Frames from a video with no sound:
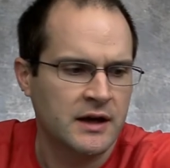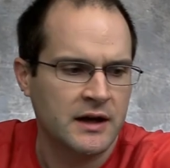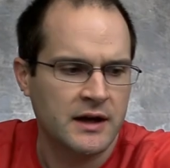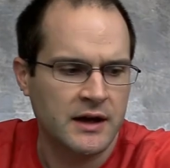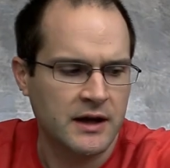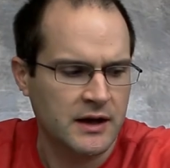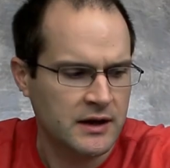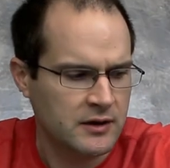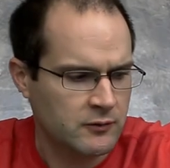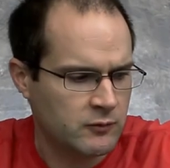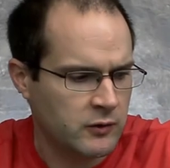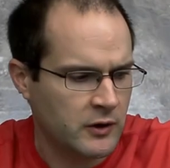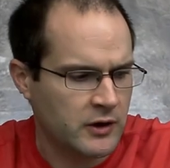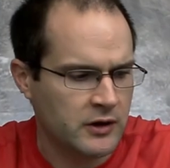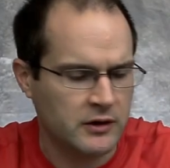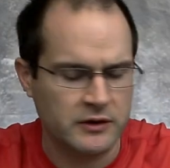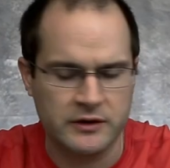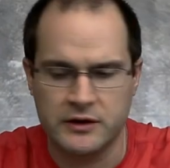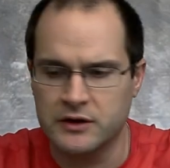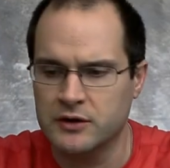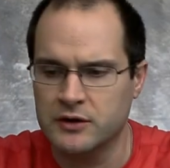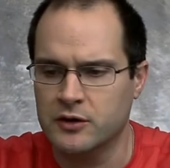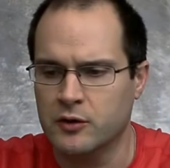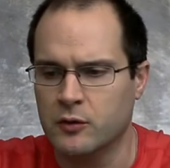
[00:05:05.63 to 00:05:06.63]
And well,
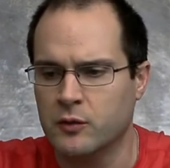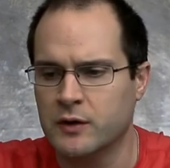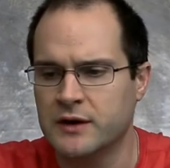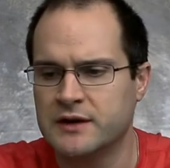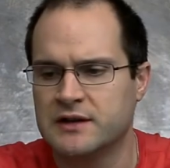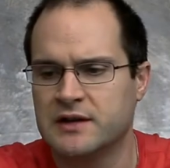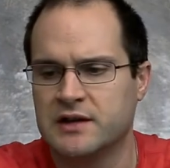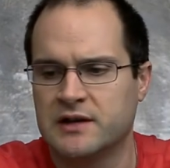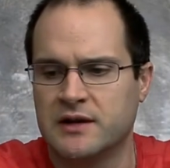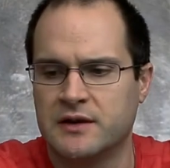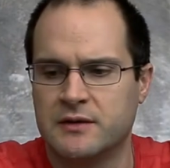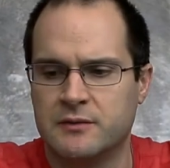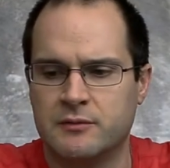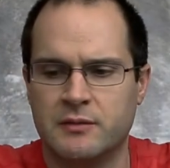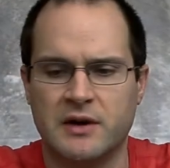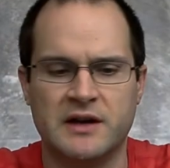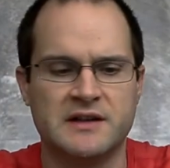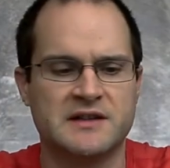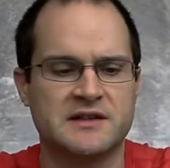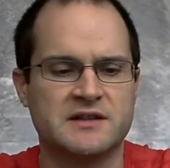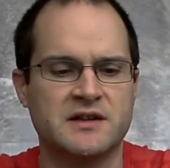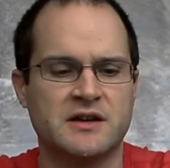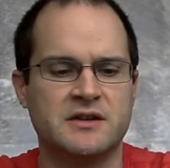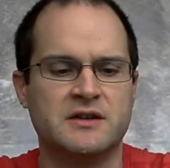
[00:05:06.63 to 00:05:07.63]
you know what? My
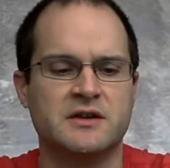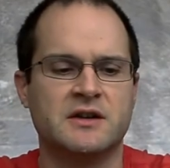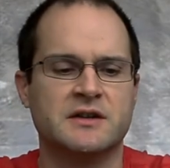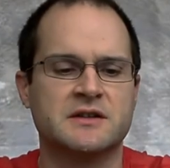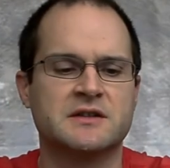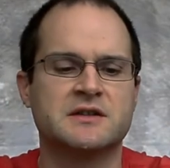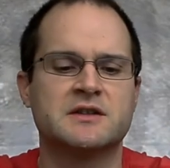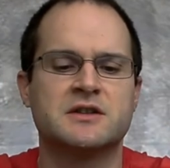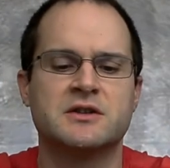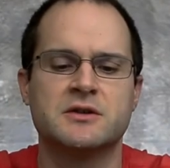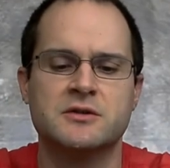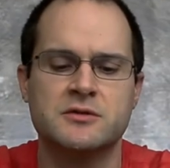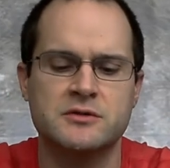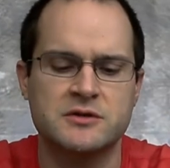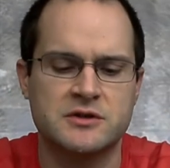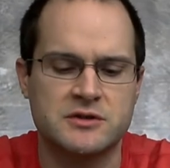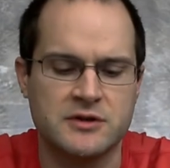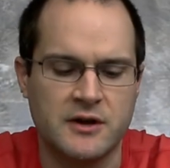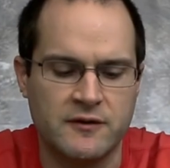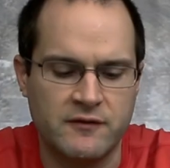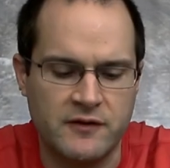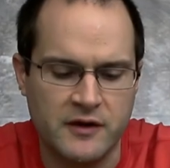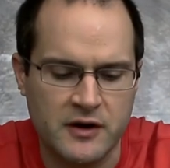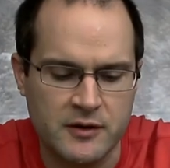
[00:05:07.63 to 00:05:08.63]
son does too. So
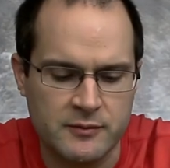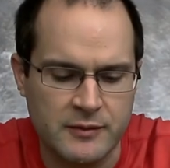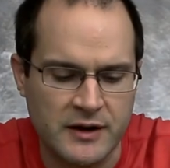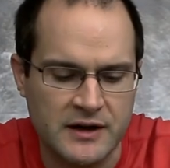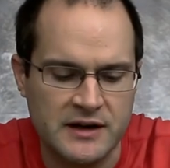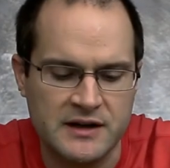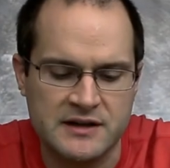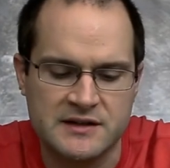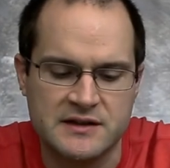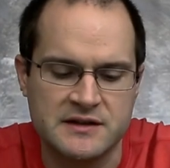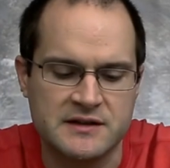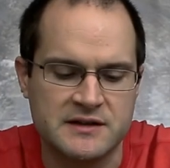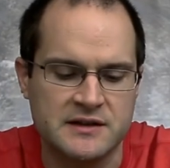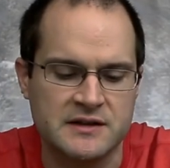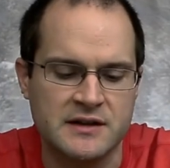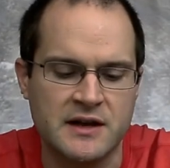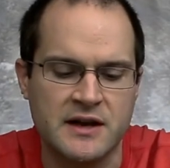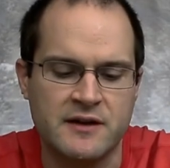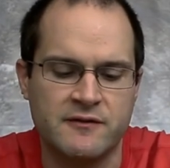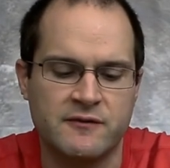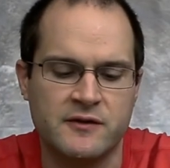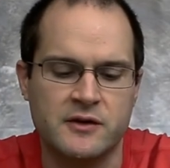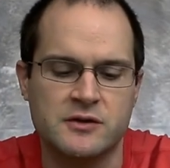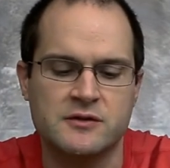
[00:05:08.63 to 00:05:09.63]
I figured my nieces and
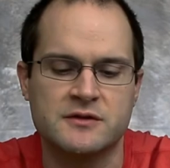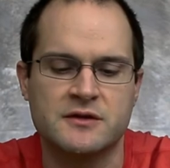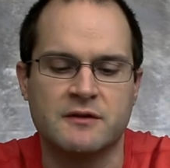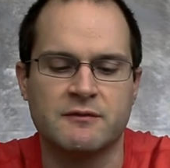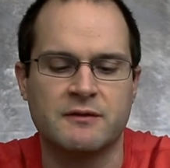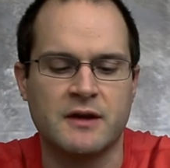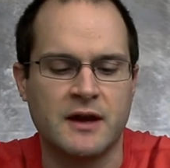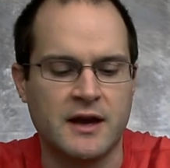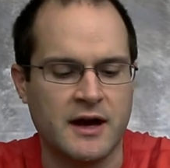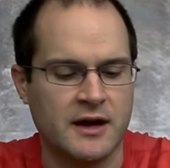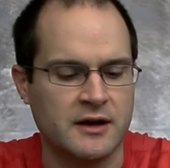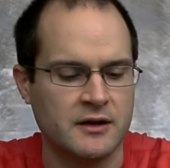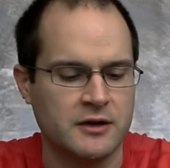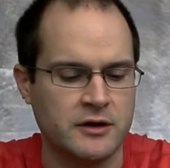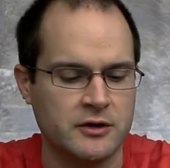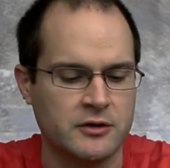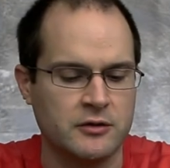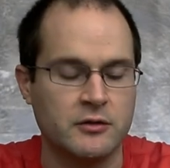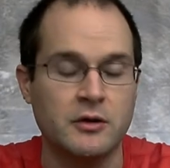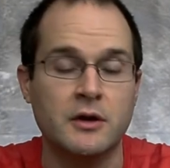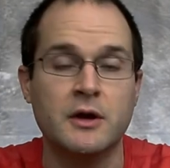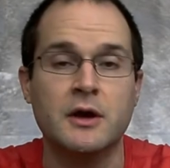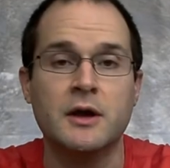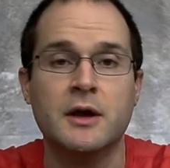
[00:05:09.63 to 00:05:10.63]
nephews, if they got a
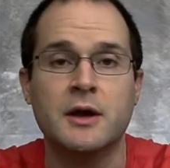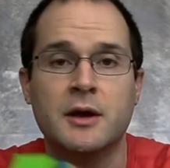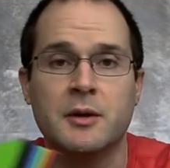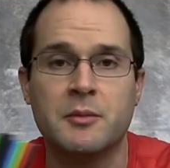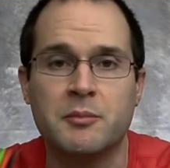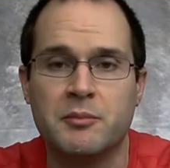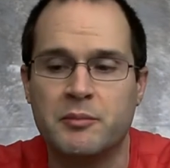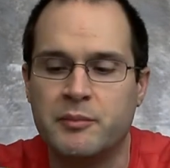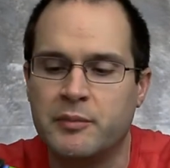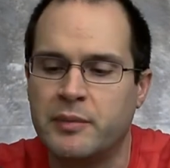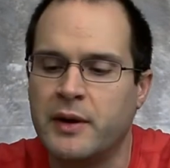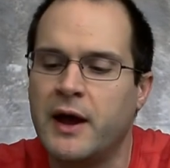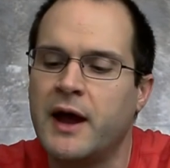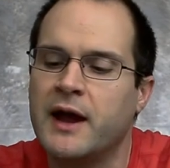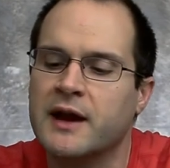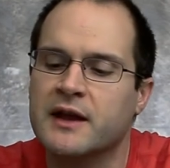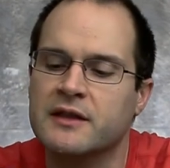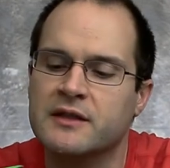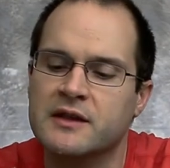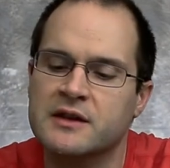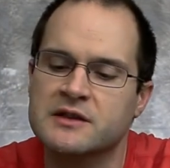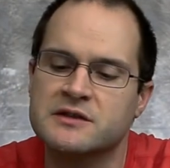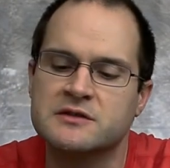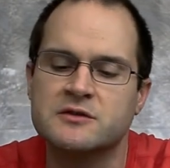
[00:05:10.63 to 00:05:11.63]
little pack of
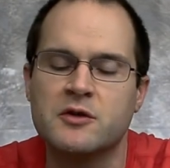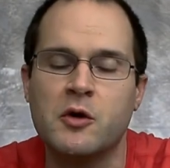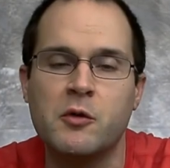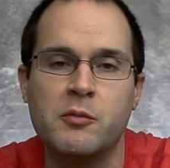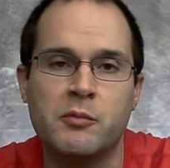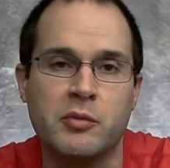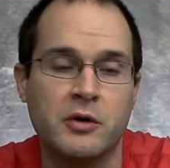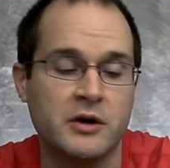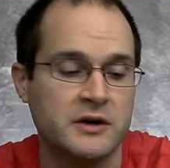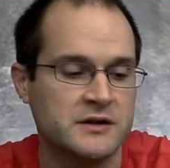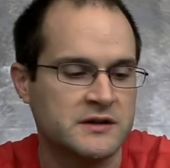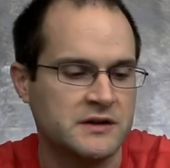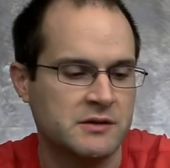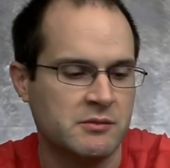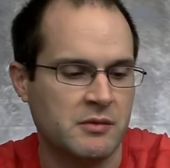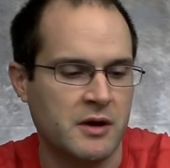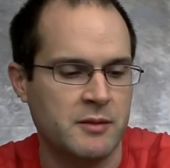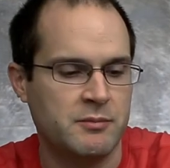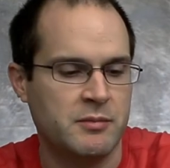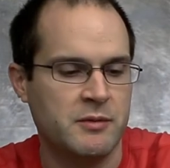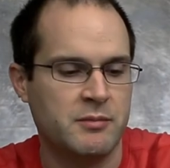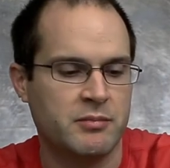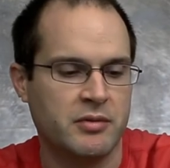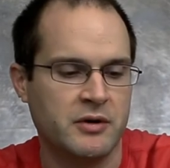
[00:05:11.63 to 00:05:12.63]
these notebooks, it might
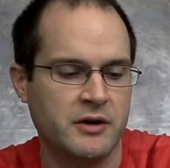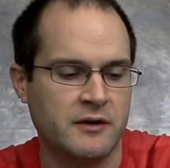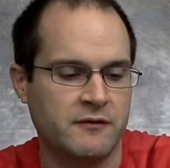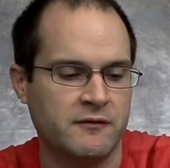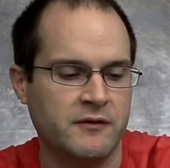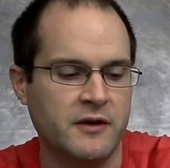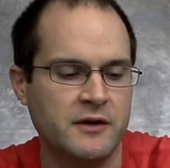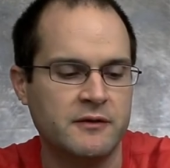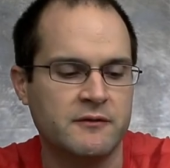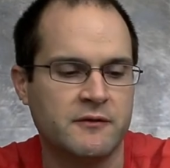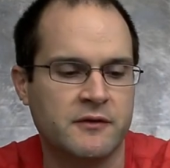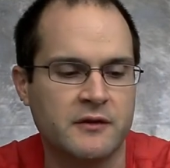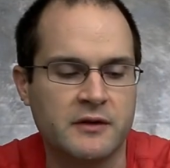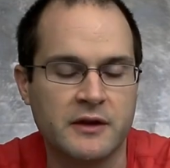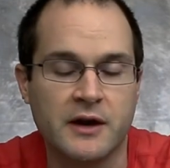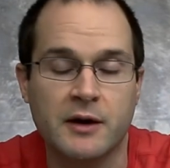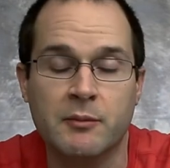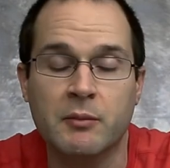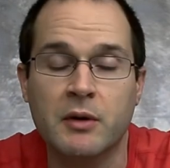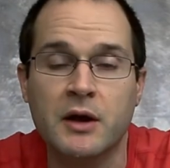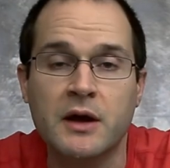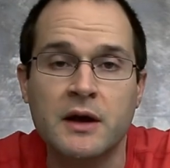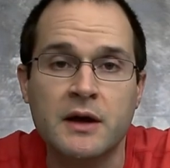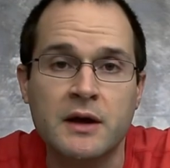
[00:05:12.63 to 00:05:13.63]
be pretty fun for
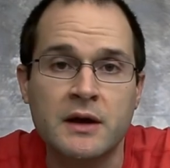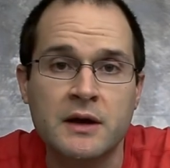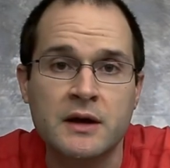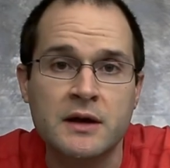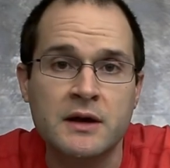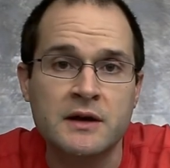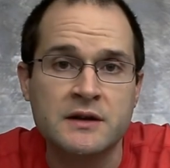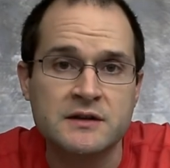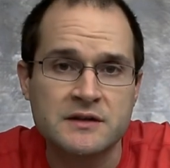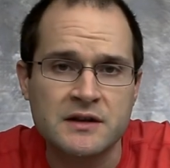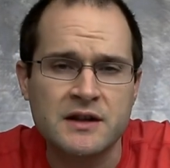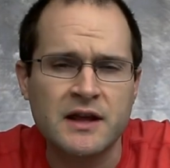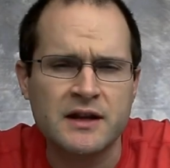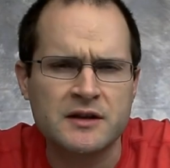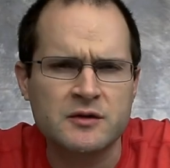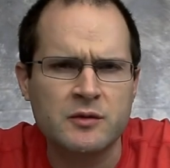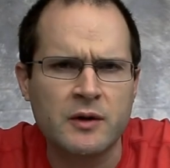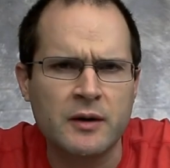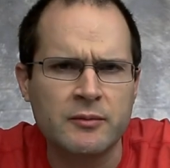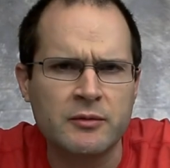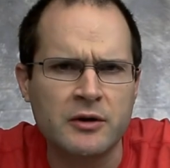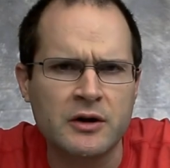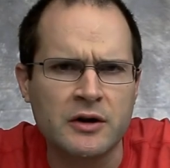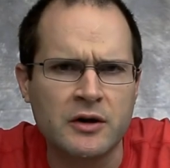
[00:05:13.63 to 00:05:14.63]
them. So that's what
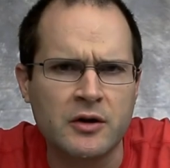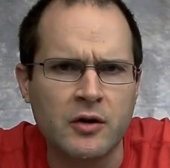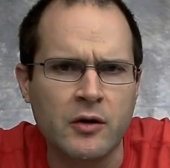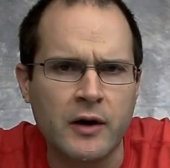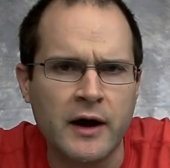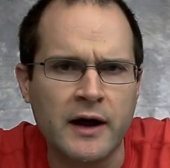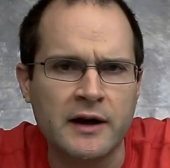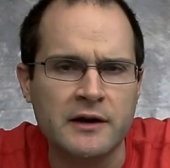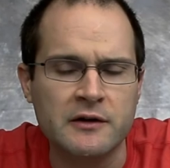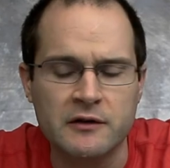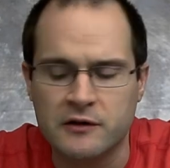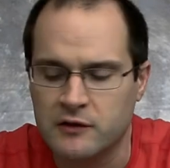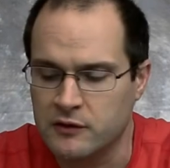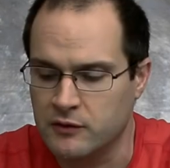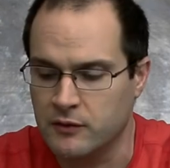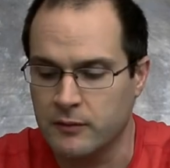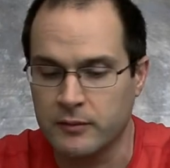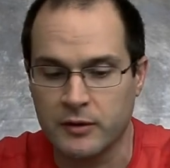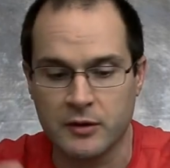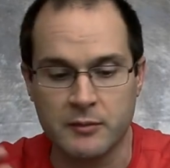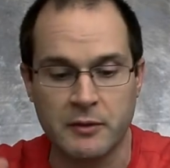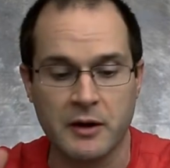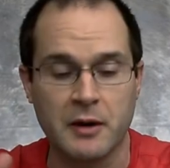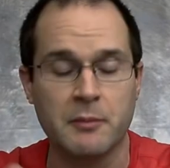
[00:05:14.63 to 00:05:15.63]
I'm going to go ahead and do. I'm
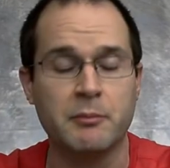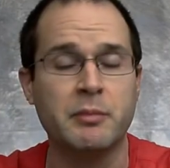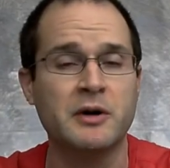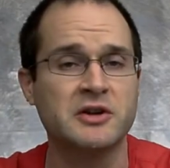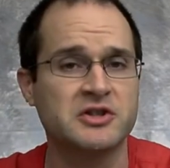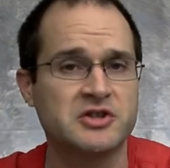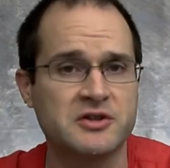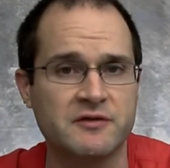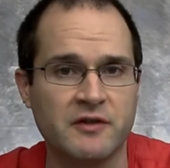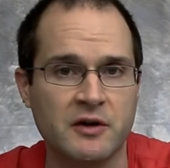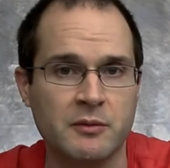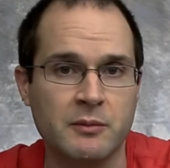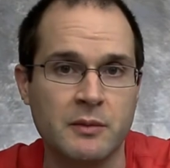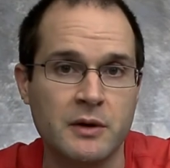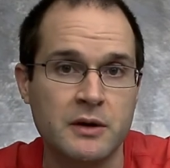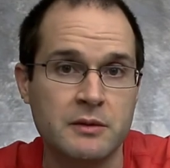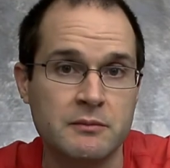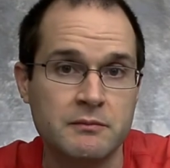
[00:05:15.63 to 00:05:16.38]
going to make a bunch of them.